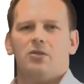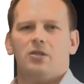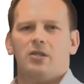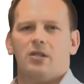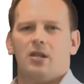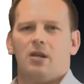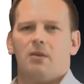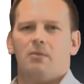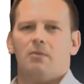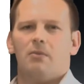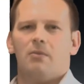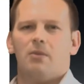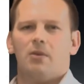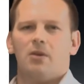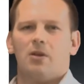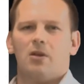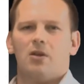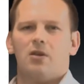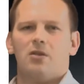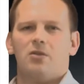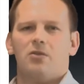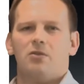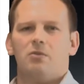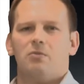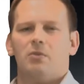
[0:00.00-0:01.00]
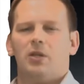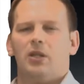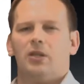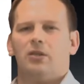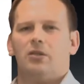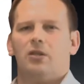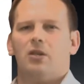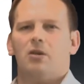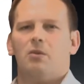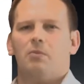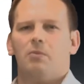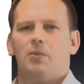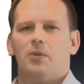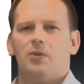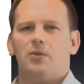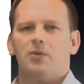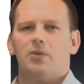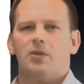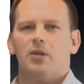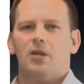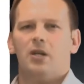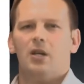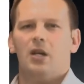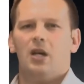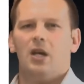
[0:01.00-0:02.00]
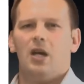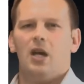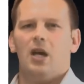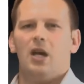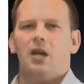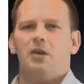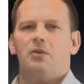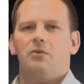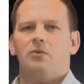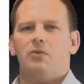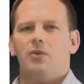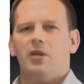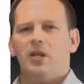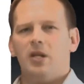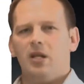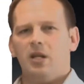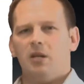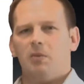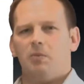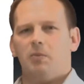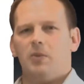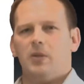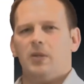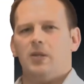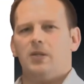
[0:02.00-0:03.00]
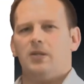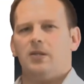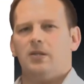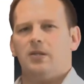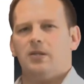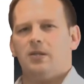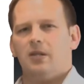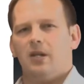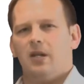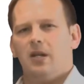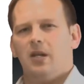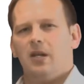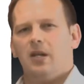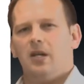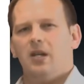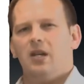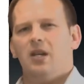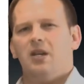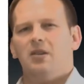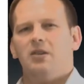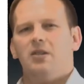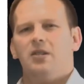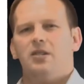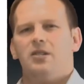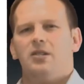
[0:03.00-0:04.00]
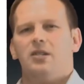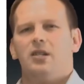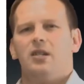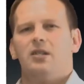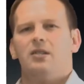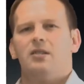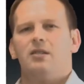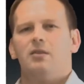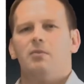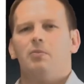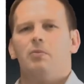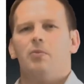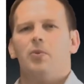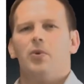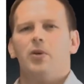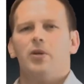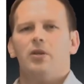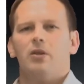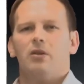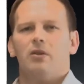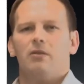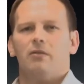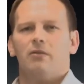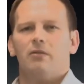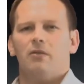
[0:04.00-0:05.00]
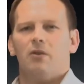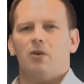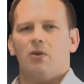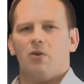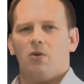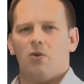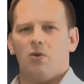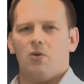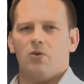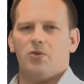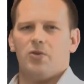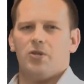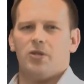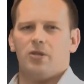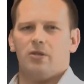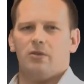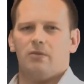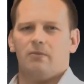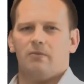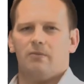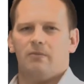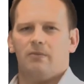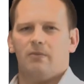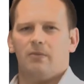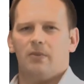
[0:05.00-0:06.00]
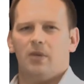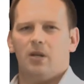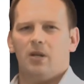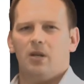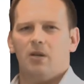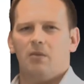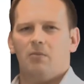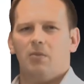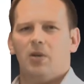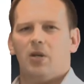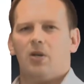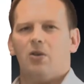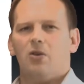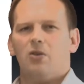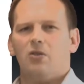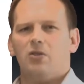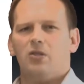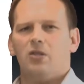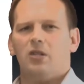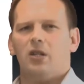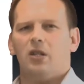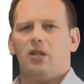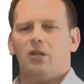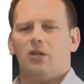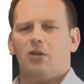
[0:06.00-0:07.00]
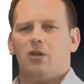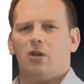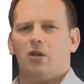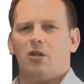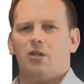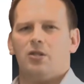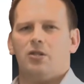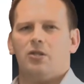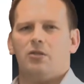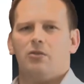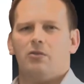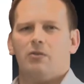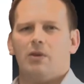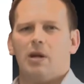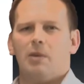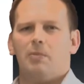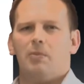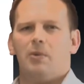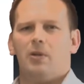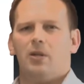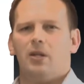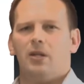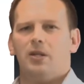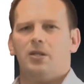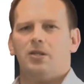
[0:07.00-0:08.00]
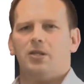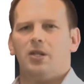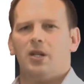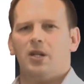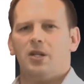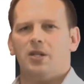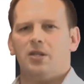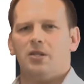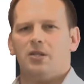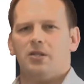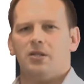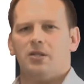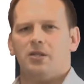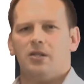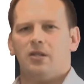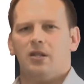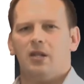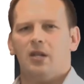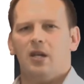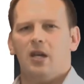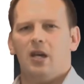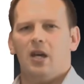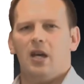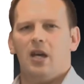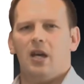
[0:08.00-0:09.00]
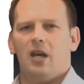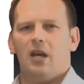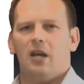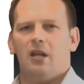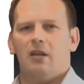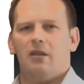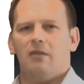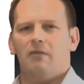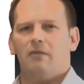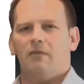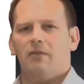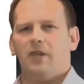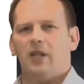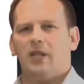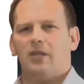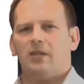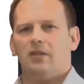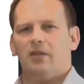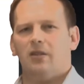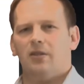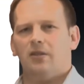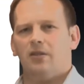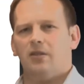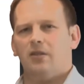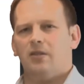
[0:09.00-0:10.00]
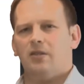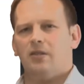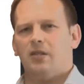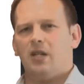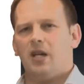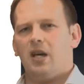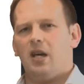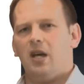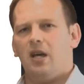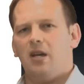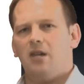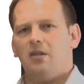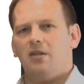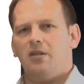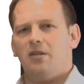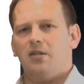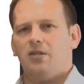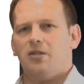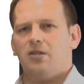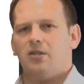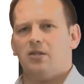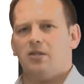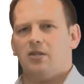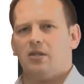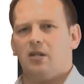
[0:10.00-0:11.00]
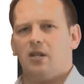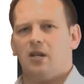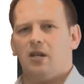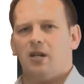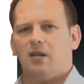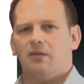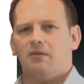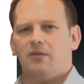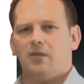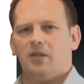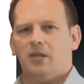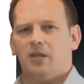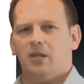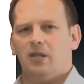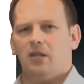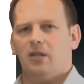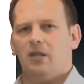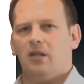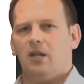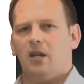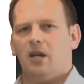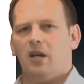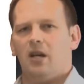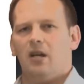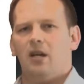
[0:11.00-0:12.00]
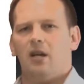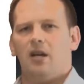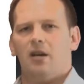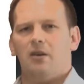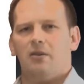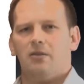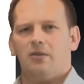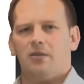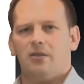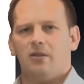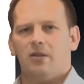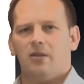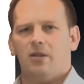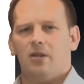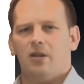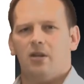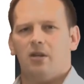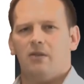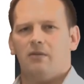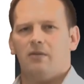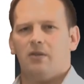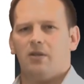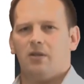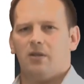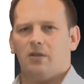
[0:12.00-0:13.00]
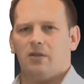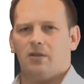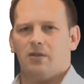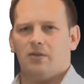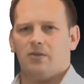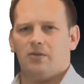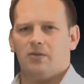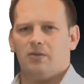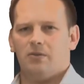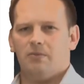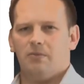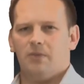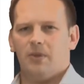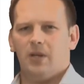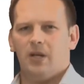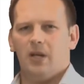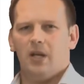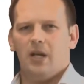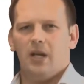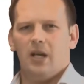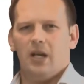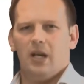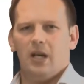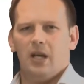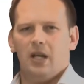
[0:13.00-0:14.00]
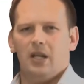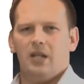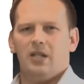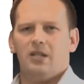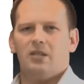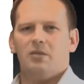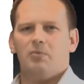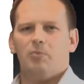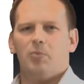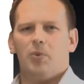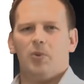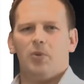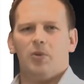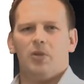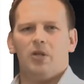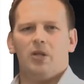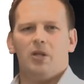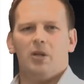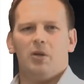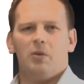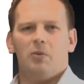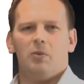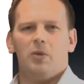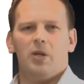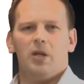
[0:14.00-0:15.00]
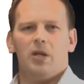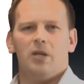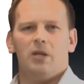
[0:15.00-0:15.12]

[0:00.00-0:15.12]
some classroom examples and reading pieces, here is just a point of caution. Because technology rapidly changes and affects learners and teachers' lives in and out of the classroom, it is important that